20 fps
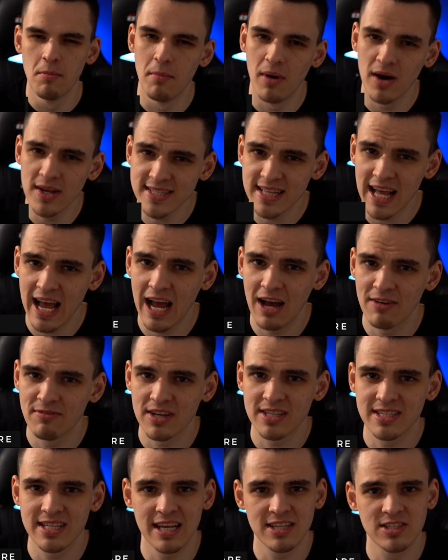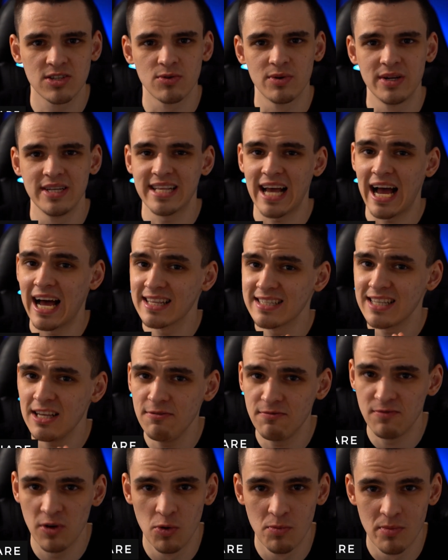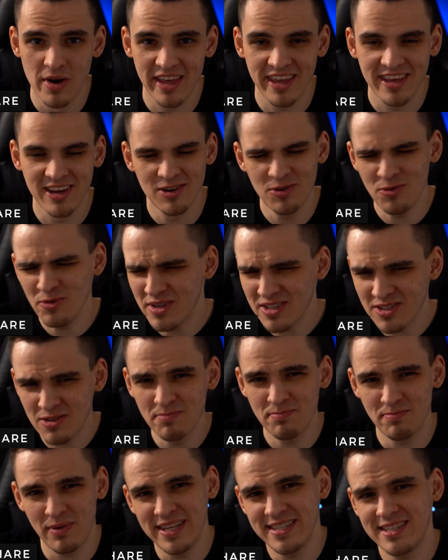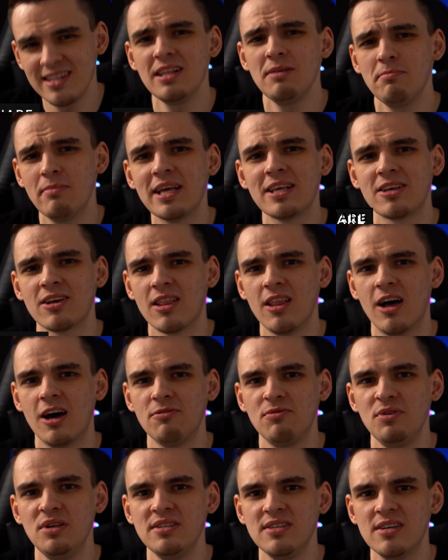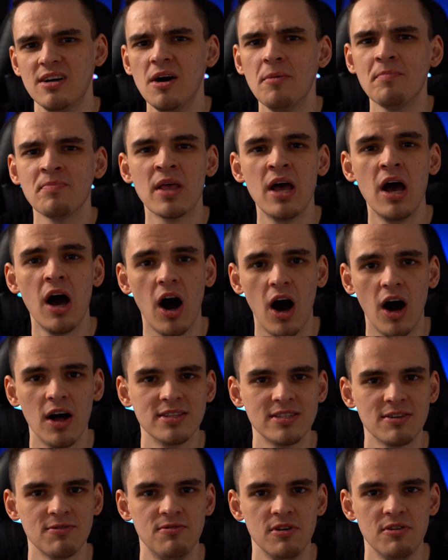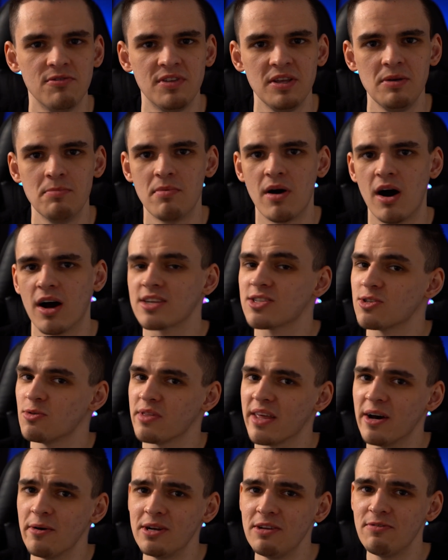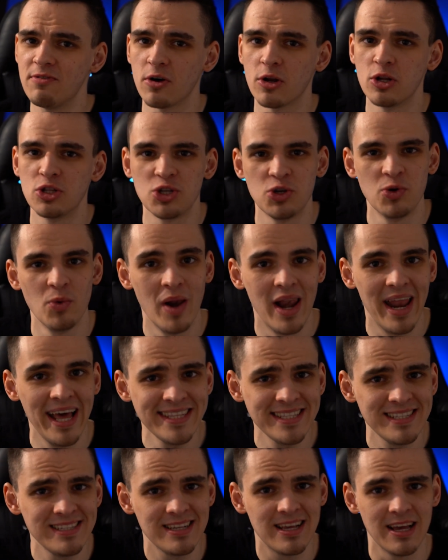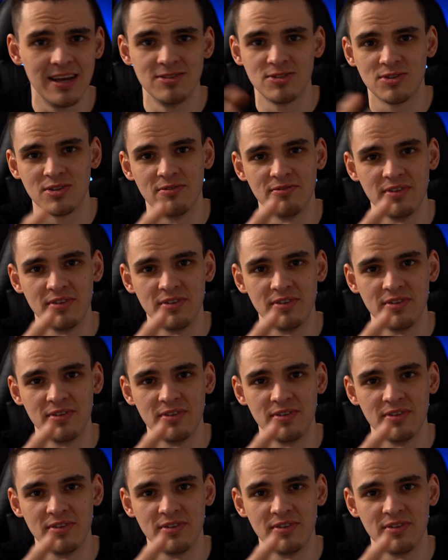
must-have accessories as a filmmaker in order to basically make your life easier under 50 bucks. So without any further ado, let's get into the